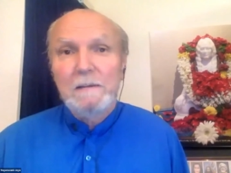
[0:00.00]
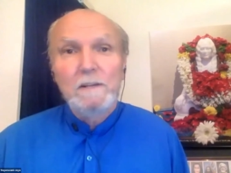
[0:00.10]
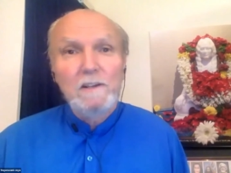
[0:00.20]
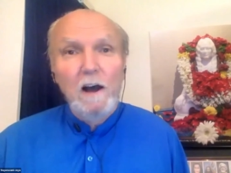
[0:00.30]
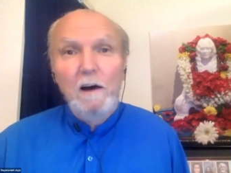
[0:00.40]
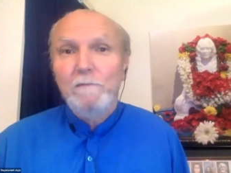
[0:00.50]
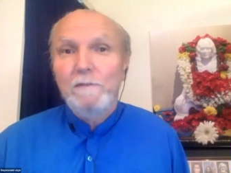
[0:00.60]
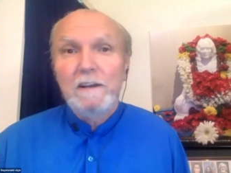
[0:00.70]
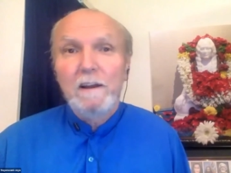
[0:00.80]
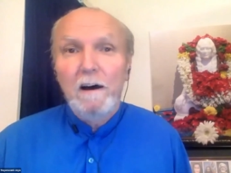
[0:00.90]
but
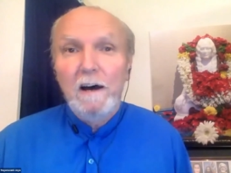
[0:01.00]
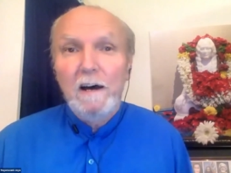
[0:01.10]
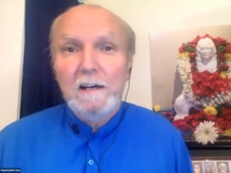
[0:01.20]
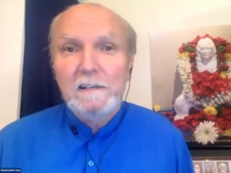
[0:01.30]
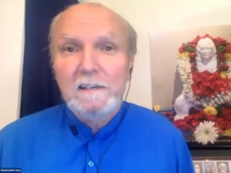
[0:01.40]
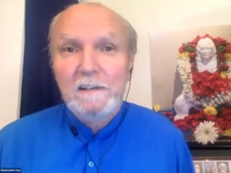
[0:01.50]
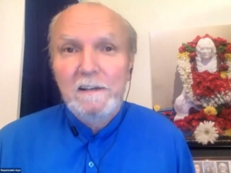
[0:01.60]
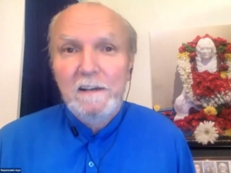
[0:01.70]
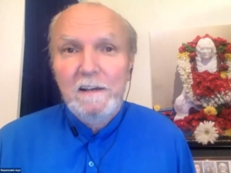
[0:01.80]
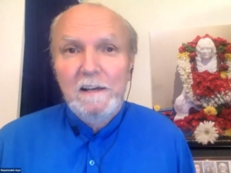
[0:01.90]
often not
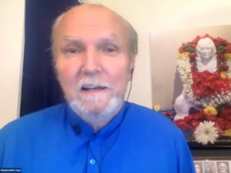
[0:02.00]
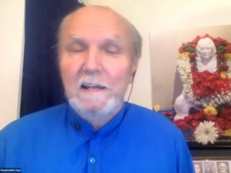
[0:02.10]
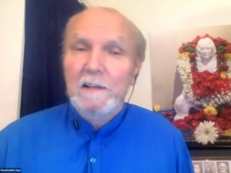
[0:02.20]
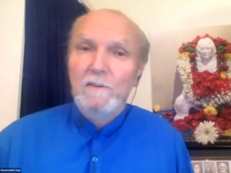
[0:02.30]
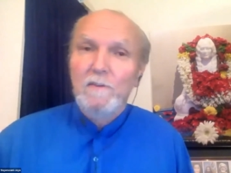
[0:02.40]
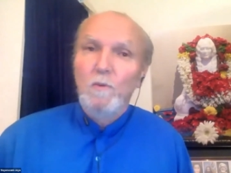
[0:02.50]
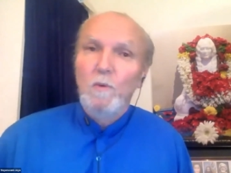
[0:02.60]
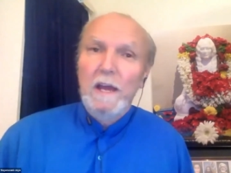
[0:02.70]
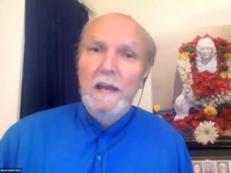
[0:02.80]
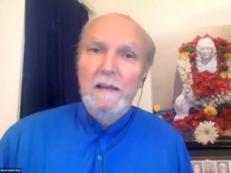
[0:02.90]
in the
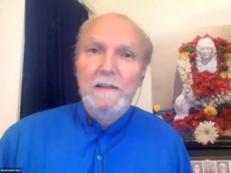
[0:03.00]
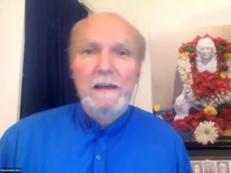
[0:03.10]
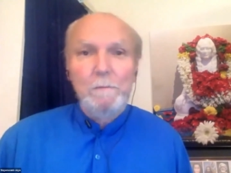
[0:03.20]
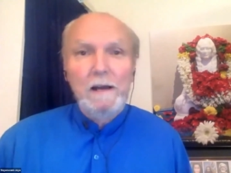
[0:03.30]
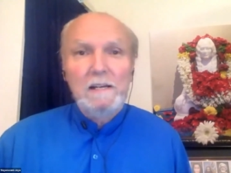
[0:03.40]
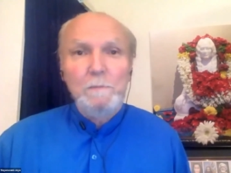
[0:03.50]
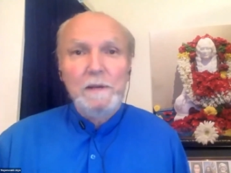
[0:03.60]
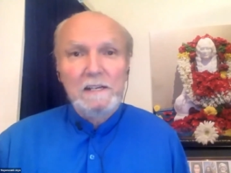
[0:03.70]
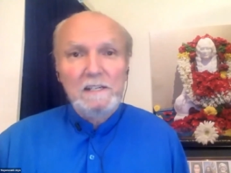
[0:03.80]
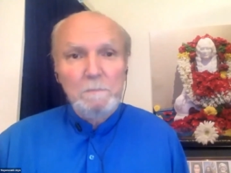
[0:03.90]
way that might
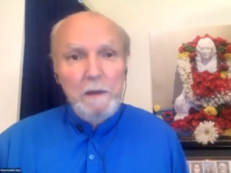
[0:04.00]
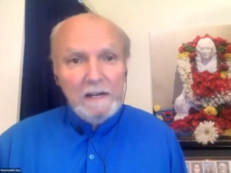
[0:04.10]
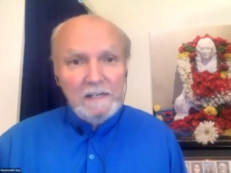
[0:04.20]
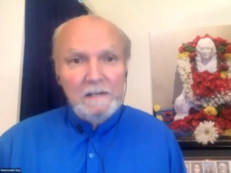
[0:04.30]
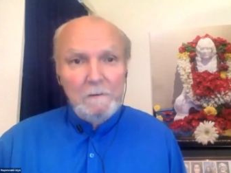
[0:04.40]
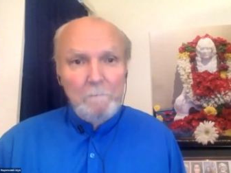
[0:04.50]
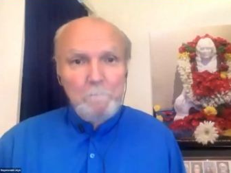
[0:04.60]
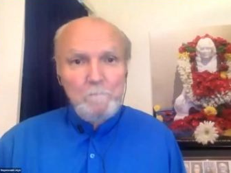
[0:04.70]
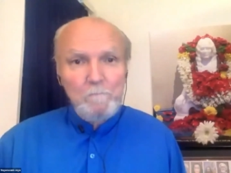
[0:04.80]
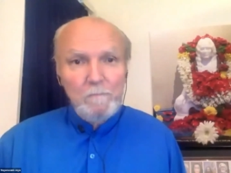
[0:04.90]
be expected,
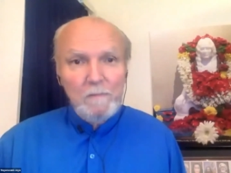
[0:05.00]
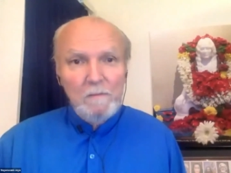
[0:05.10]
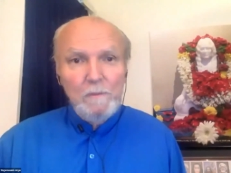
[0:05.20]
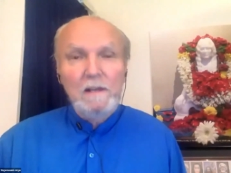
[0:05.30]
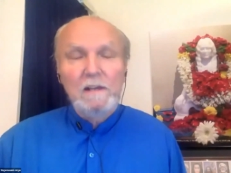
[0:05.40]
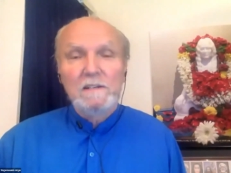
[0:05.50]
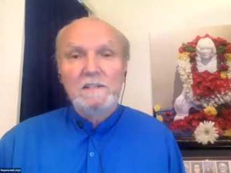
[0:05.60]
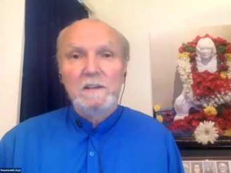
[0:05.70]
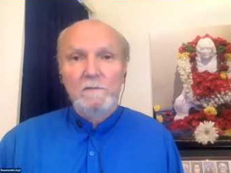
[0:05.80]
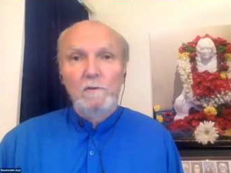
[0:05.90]

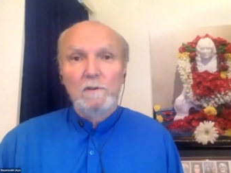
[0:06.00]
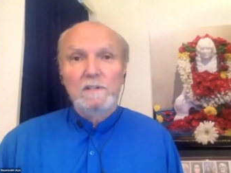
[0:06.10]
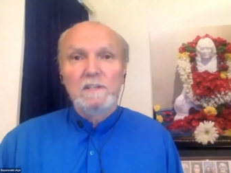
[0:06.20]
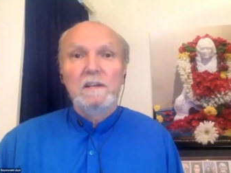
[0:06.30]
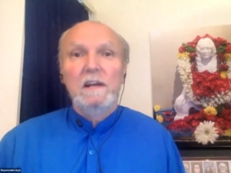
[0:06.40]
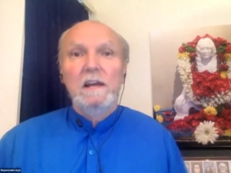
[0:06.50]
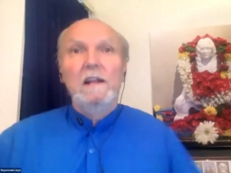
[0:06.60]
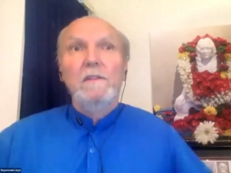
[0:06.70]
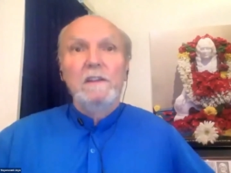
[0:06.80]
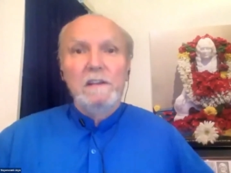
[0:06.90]
because of course
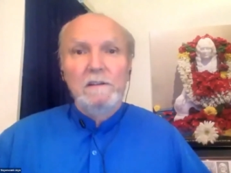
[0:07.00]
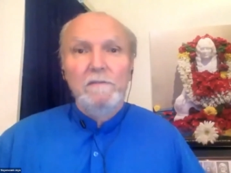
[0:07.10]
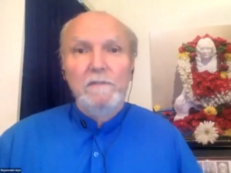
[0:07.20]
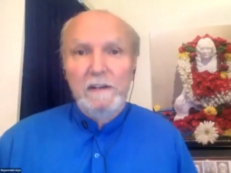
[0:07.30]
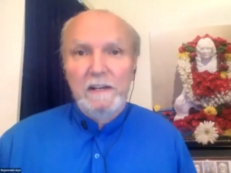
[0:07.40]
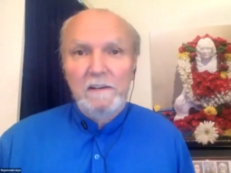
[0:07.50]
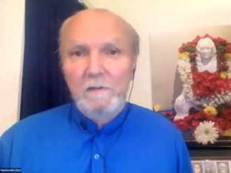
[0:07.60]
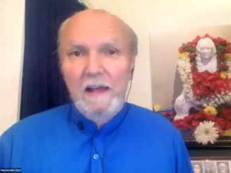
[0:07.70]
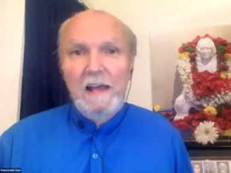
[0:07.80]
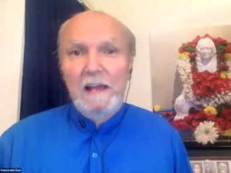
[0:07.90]
the infinite
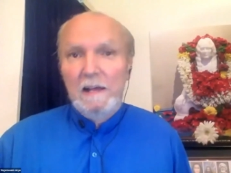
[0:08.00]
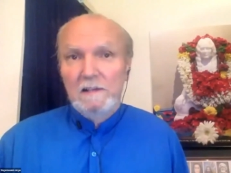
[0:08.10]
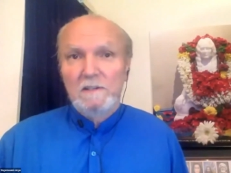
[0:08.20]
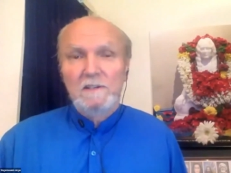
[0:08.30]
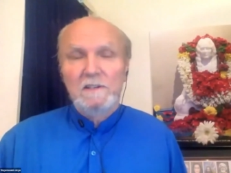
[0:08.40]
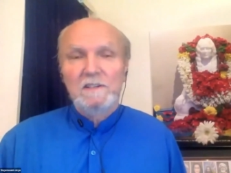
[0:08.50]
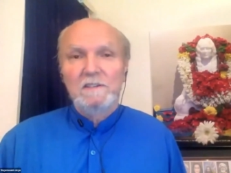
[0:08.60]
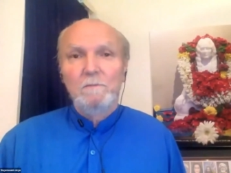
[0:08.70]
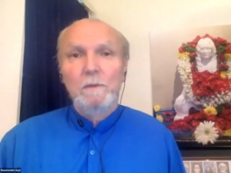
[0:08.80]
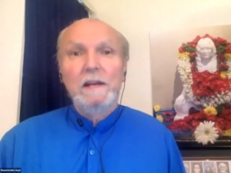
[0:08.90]
has
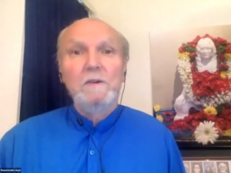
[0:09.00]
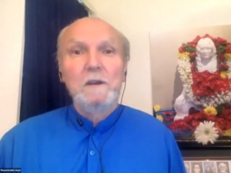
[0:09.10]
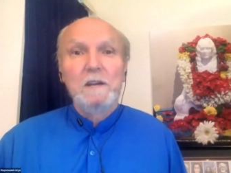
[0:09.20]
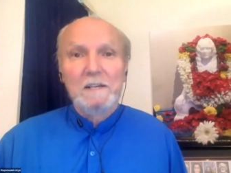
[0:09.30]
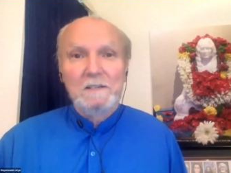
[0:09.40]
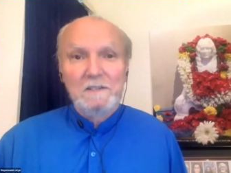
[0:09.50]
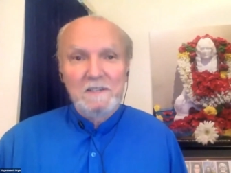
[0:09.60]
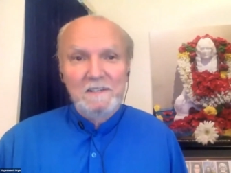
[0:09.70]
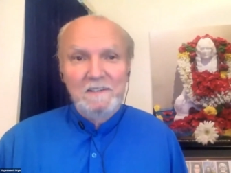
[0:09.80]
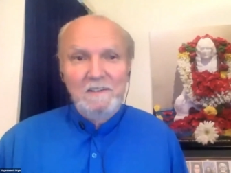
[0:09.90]
many ways,
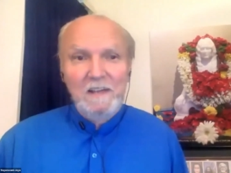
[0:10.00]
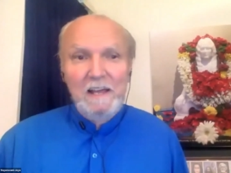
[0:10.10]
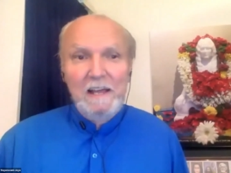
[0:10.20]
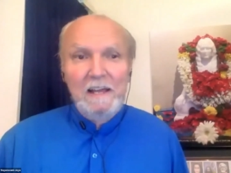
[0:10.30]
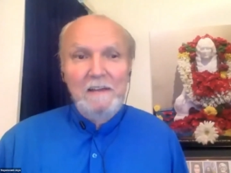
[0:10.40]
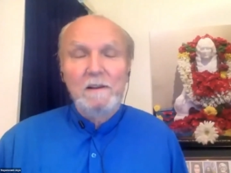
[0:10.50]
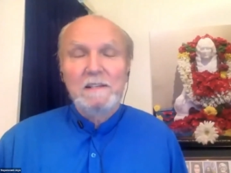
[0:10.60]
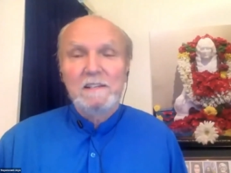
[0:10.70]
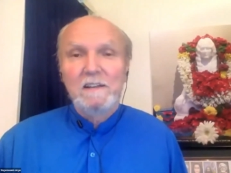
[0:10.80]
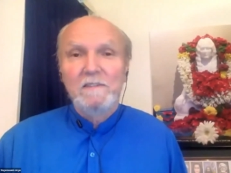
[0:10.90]
and
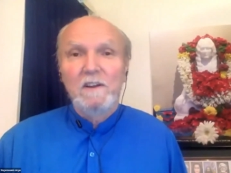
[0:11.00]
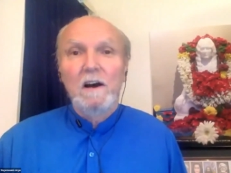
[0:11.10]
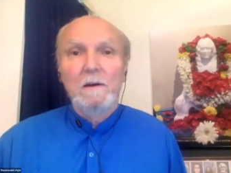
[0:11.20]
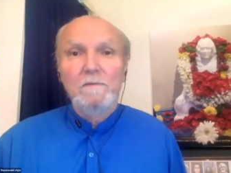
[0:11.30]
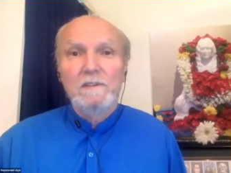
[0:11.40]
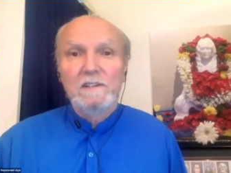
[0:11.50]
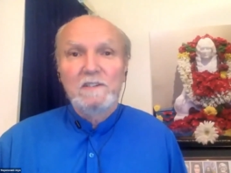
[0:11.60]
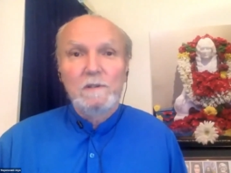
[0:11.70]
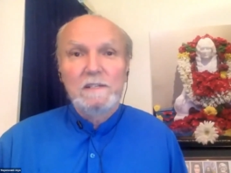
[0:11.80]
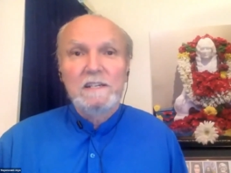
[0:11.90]
it's not the obvious
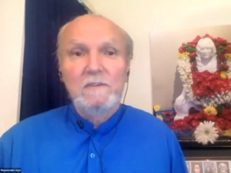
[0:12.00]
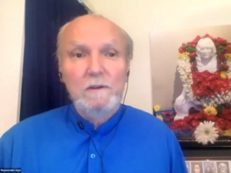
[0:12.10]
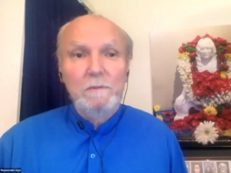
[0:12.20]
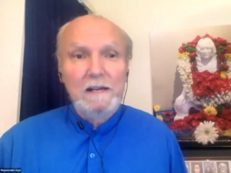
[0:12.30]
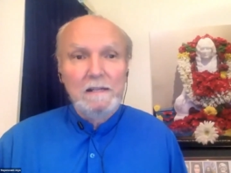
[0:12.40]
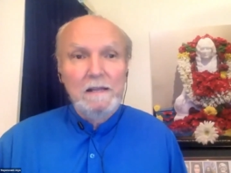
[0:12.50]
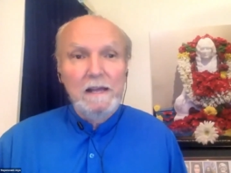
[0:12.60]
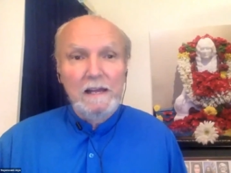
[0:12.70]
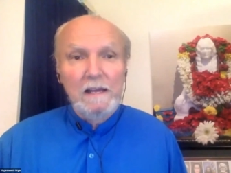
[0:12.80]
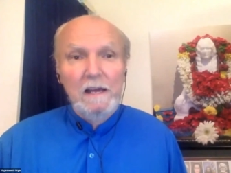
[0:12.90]
ones that we might
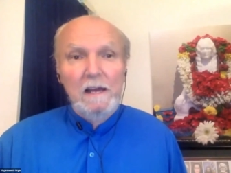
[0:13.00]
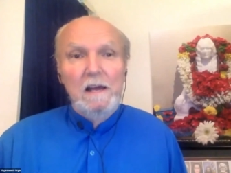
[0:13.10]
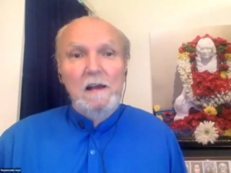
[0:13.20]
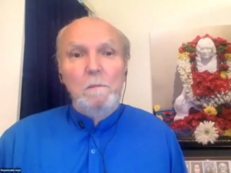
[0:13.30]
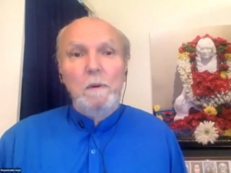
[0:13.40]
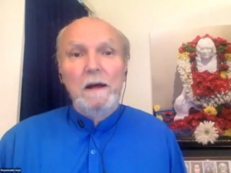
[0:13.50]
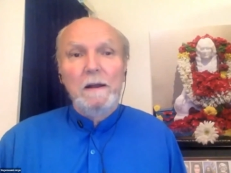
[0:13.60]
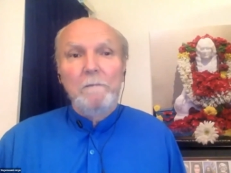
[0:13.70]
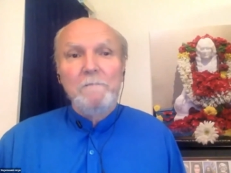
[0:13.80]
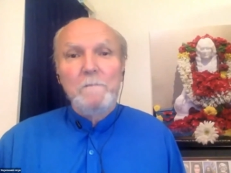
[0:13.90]
think. But